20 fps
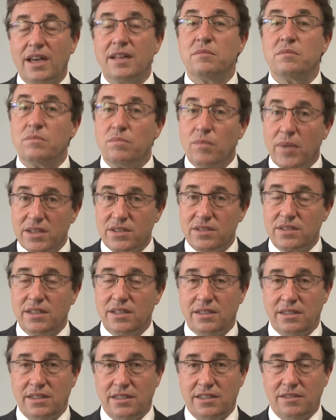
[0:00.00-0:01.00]
and must
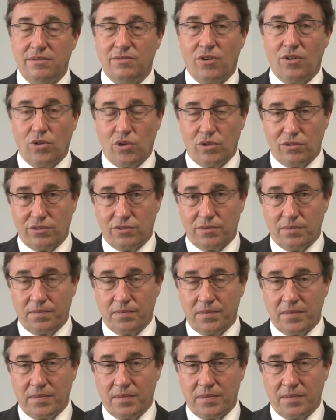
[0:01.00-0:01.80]
indeed evolve.